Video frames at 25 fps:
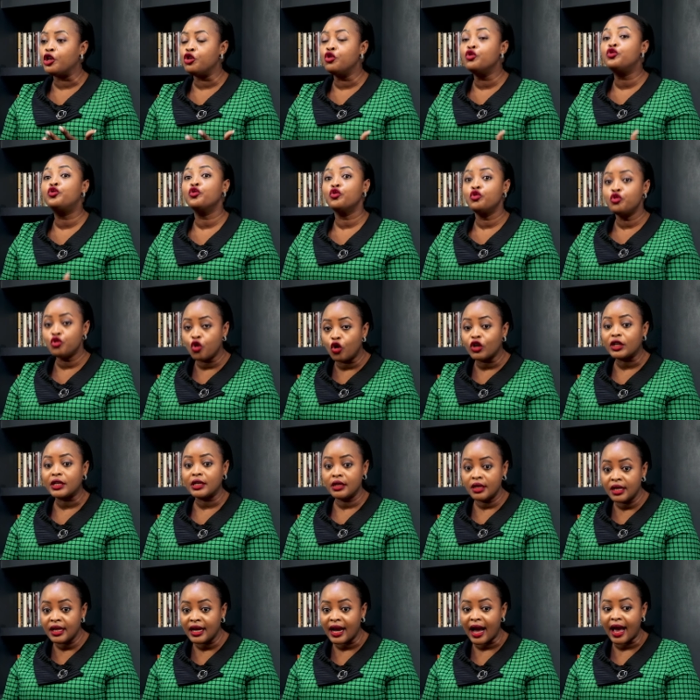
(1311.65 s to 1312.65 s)
You do not
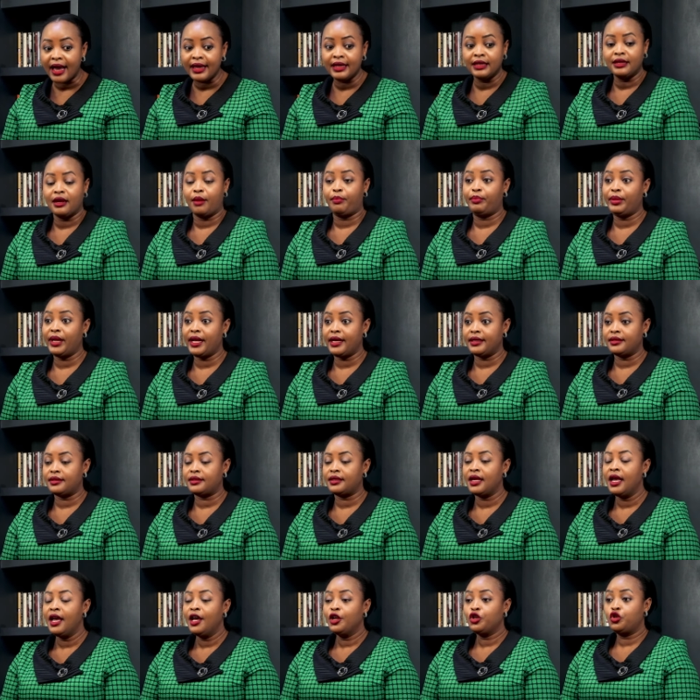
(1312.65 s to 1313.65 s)
linger in a
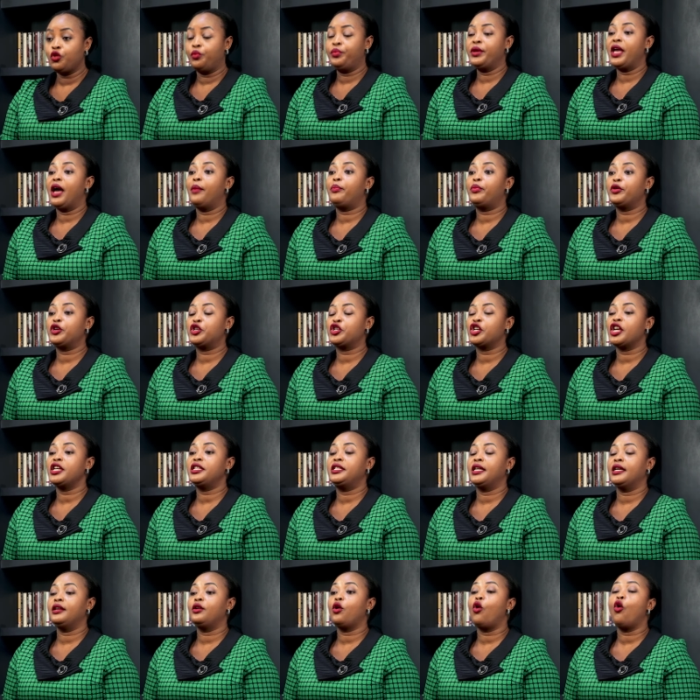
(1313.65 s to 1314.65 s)
place to be
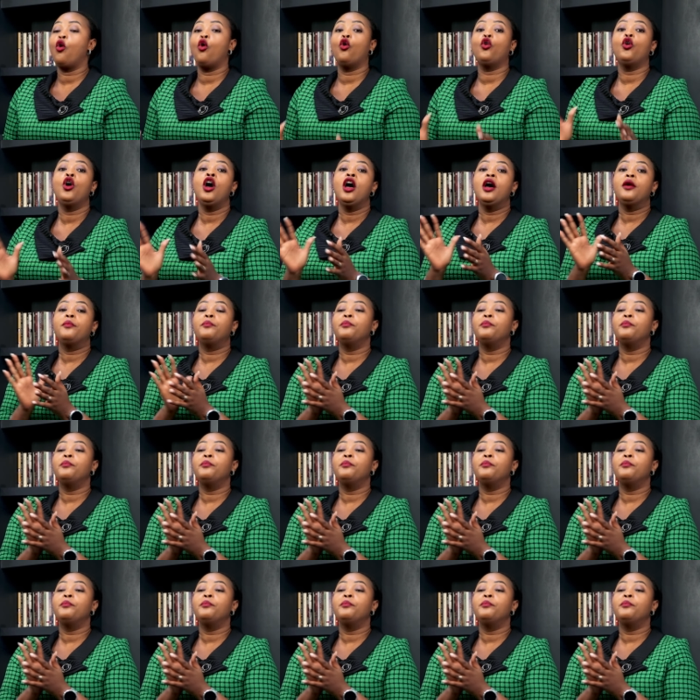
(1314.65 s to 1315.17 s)
appreciated or